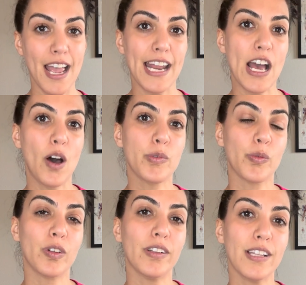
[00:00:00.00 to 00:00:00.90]
and help to
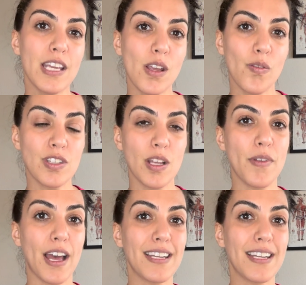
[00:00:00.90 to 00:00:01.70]
relieve some of that